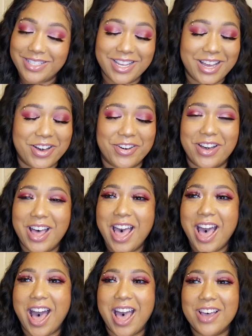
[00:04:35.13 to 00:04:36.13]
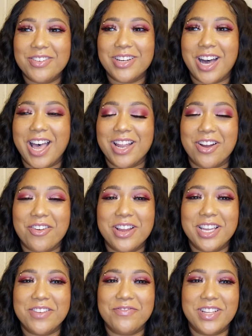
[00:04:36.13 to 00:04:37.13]
So I, had
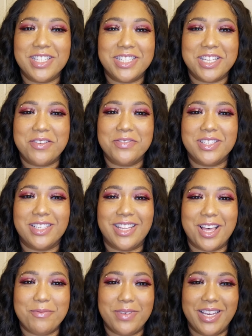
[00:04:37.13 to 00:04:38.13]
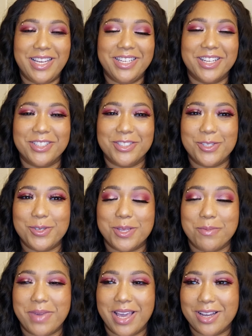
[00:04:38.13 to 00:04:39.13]
already convinced them to let me, you know, do
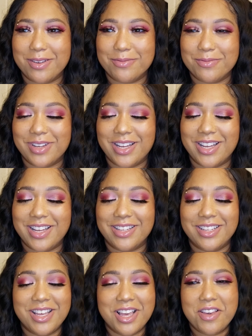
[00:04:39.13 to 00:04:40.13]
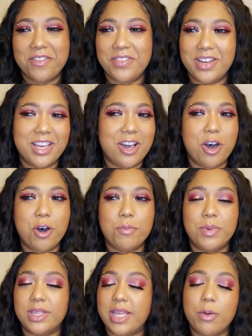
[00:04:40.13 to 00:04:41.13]
the makeup uh, video,
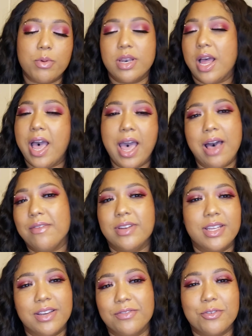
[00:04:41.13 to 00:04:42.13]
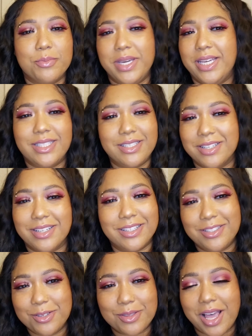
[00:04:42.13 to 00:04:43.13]
but they were not having it for me to
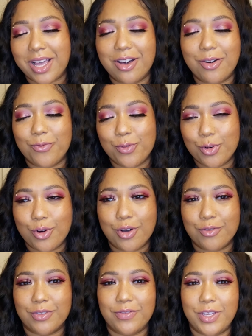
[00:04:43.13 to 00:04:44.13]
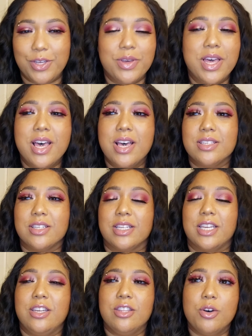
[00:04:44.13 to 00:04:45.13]
do like a full on review. So I
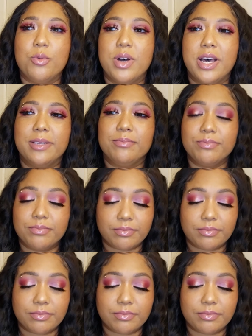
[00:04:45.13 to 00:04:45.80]
was like, you know what?